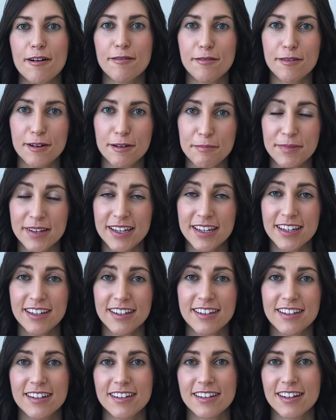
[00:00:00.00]
For me,
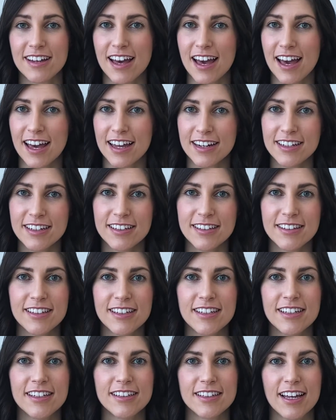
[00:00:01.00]

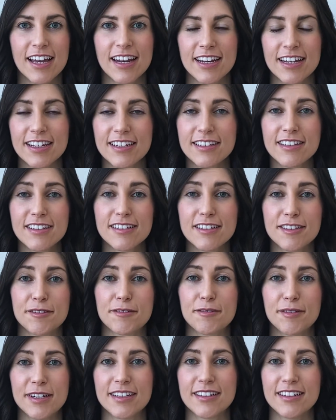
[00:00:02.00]
anything that isn't
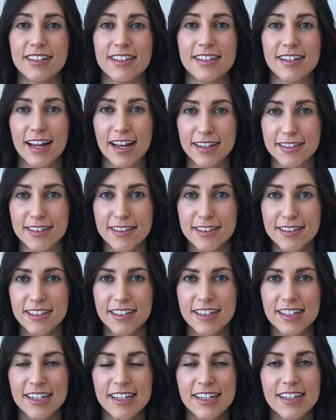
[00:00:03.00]
strictly
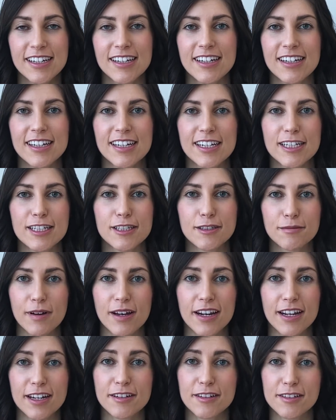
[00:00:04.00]
necessary is
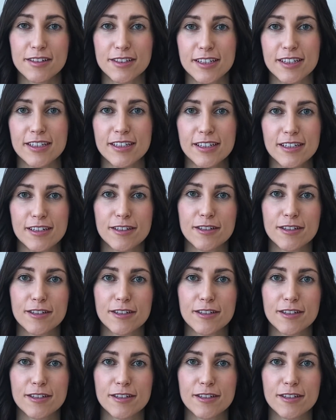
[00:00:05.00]
what I consider